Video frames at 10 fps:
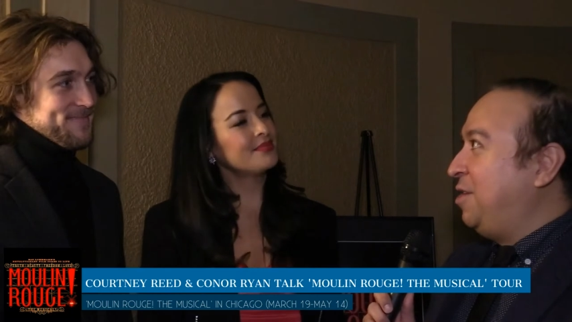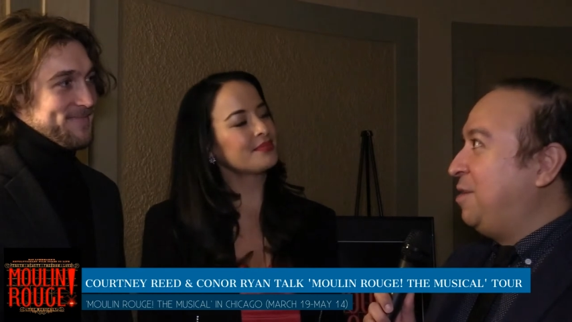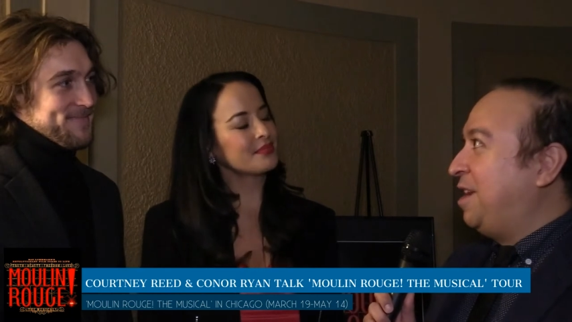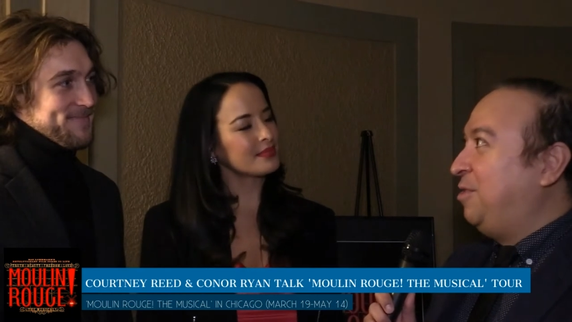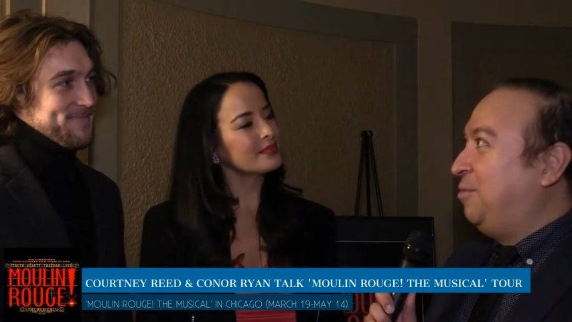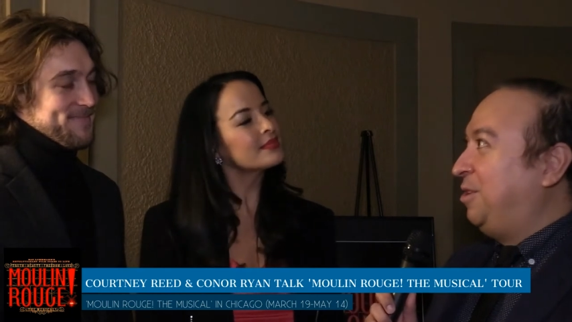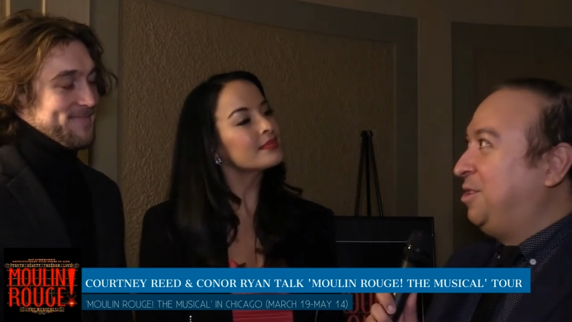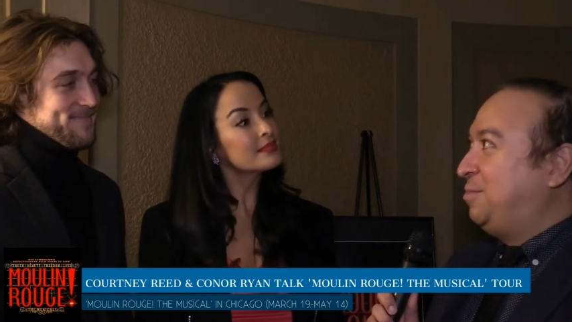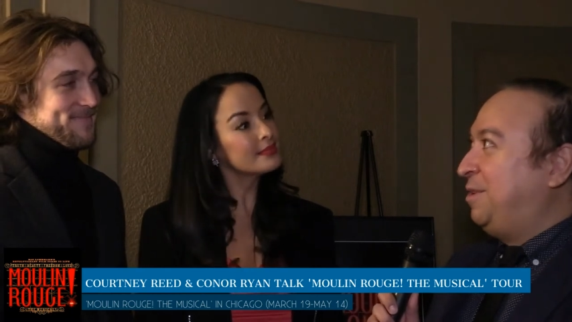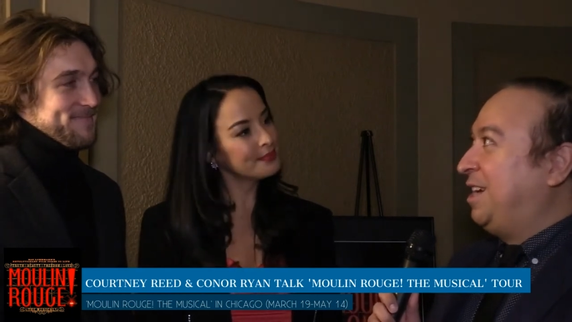Speaker 1: going on in the world, there's
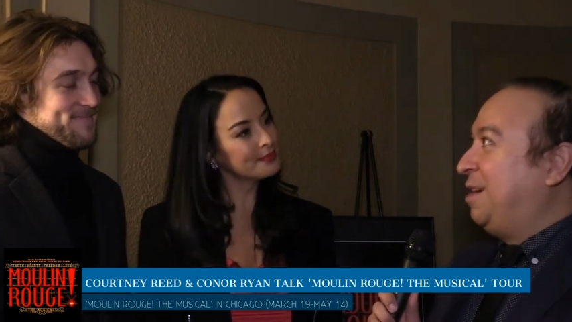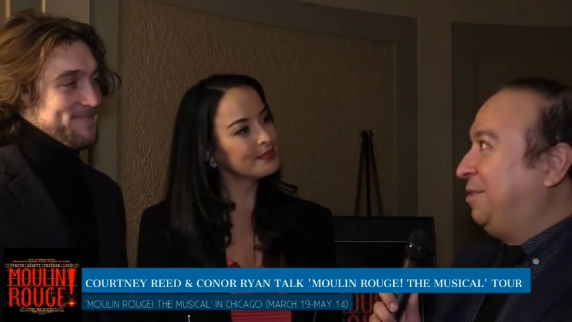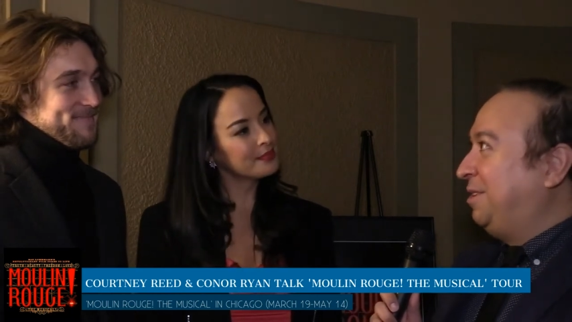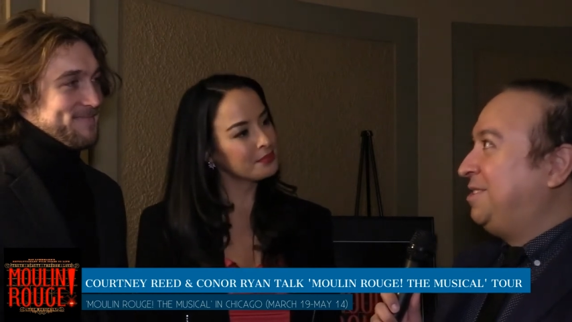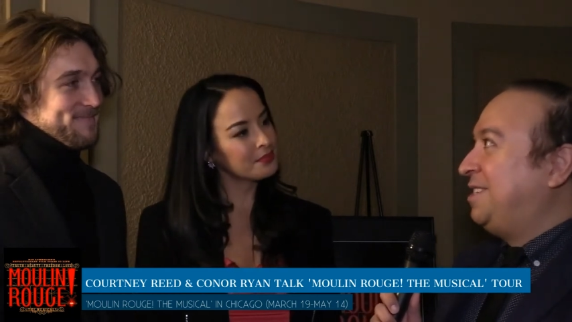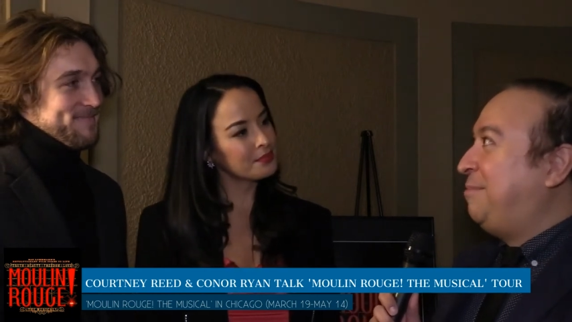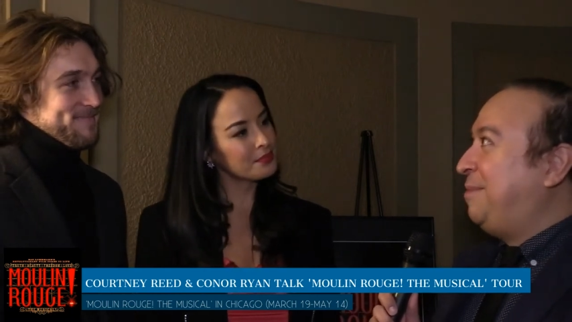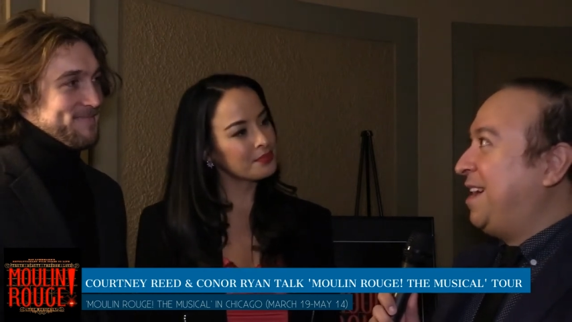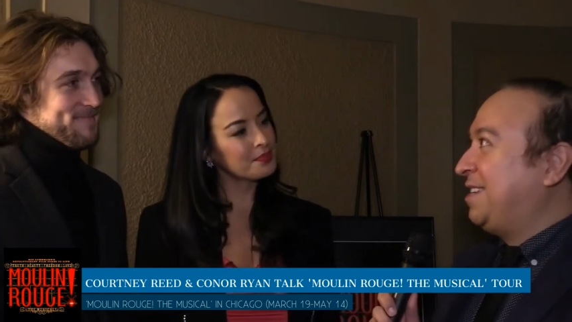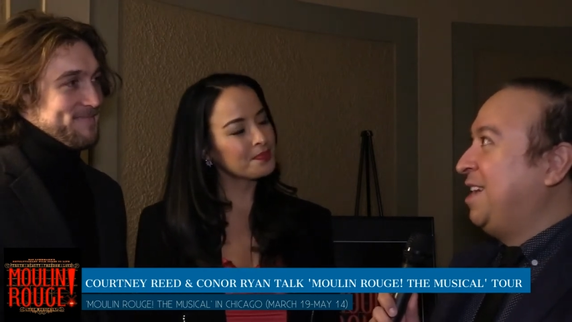been a couple little
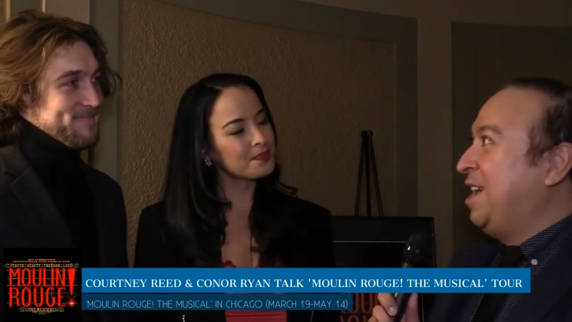setbacks,